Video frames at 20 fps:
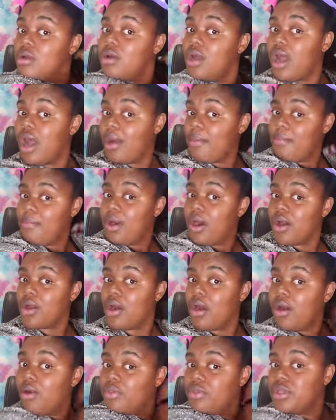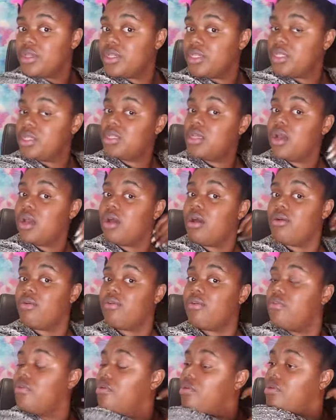I bought all this stuff.
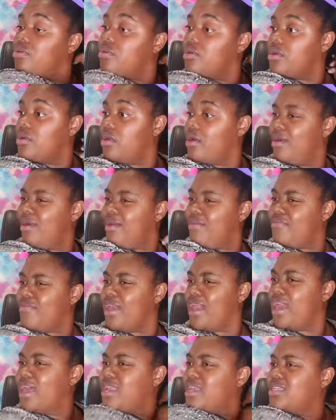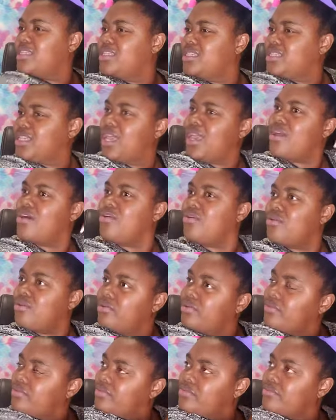They had a sale
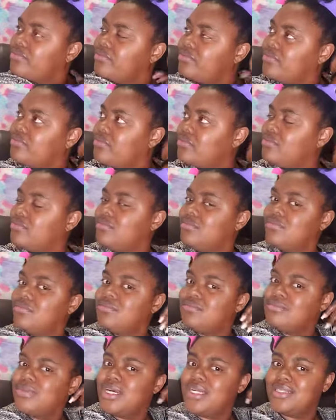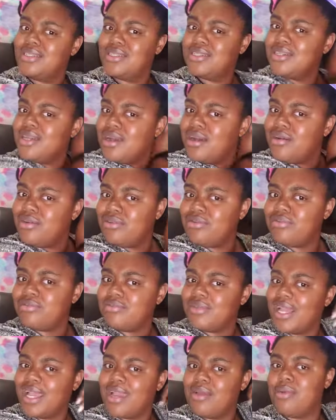months ago.
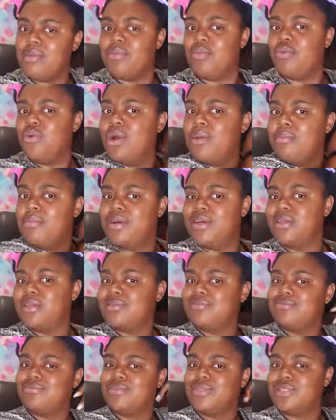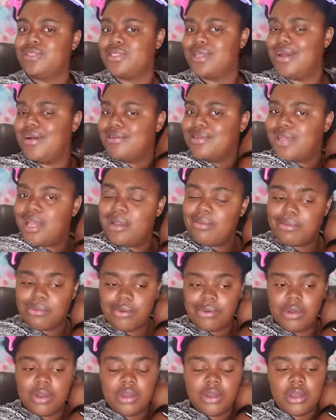I can't remember what month, because now it's
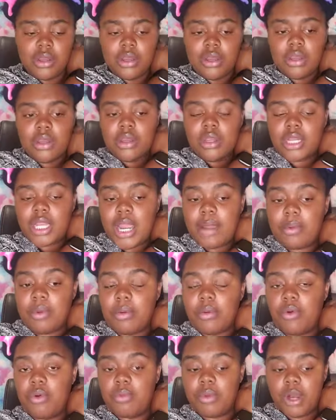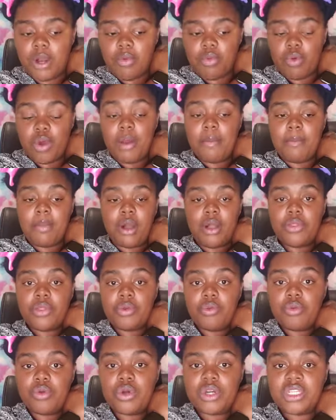April. Can't remember what month it
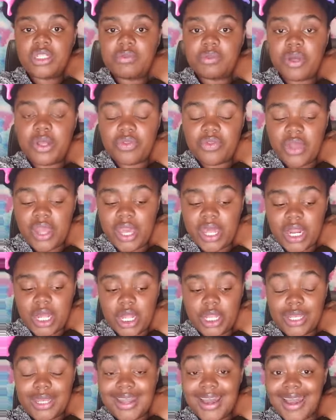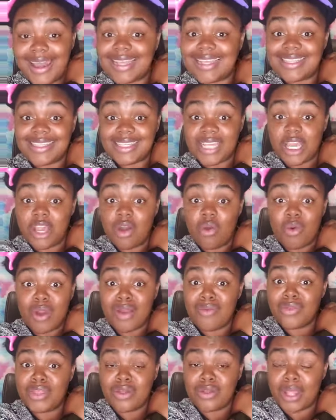was, but they had a nice sale where
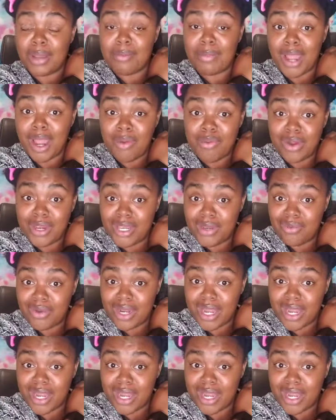everything was like buy one, get one